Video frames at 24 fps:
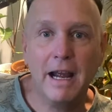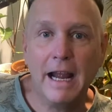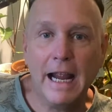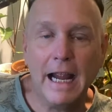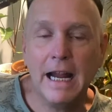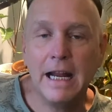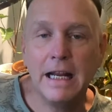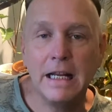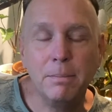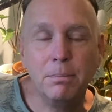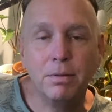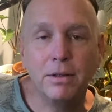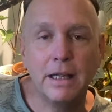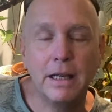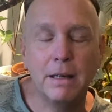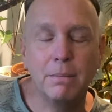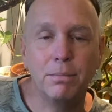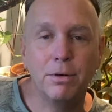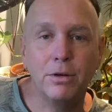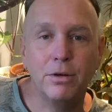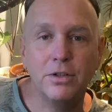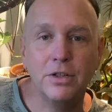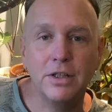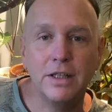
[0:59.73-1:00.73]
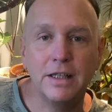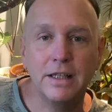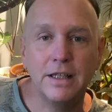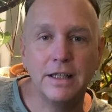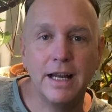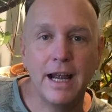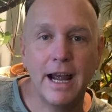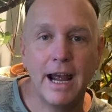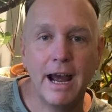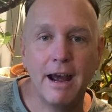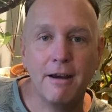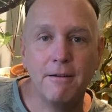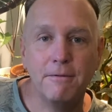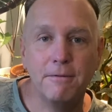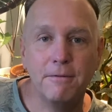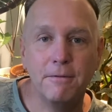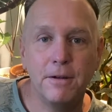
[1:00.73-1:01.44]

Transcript: any plant person could have.